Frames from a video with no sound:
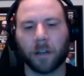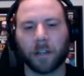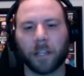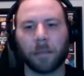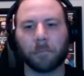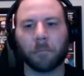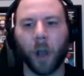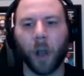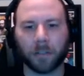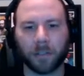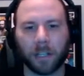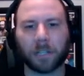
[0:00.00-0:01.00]
Keep
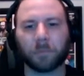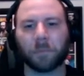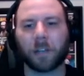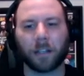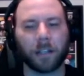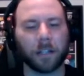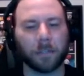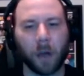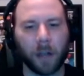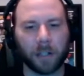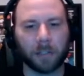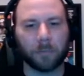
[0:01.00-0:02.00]
Moxley as protected as
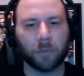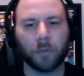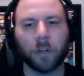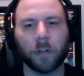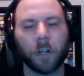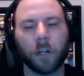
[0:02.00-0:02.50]
possible.